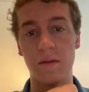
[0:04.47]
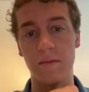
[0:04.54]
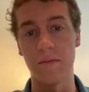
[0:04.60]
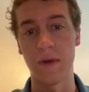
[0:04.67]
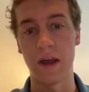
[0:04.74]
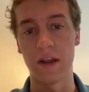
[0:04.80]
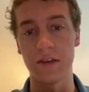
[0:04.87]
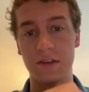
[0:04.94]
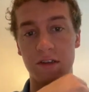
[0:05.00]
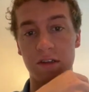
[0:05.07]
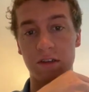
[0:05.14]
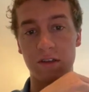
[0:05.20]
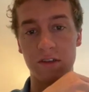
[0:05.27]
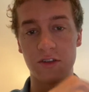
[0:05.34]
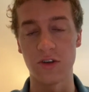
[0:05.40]

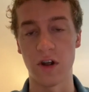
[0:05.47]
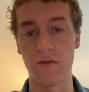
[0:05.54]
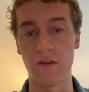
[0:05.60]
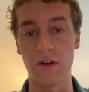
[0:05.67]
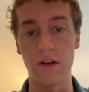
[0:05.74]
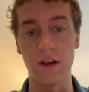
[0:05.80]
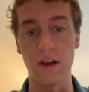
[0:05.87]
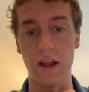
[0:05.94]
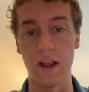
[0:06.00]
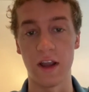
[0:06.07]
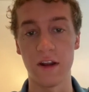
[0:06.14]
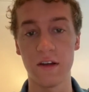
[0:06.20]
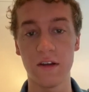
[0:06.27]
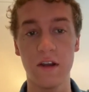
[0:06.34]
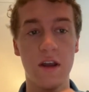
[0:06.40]
Madison, Trevor, and
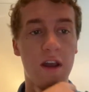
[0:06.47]
Hannah.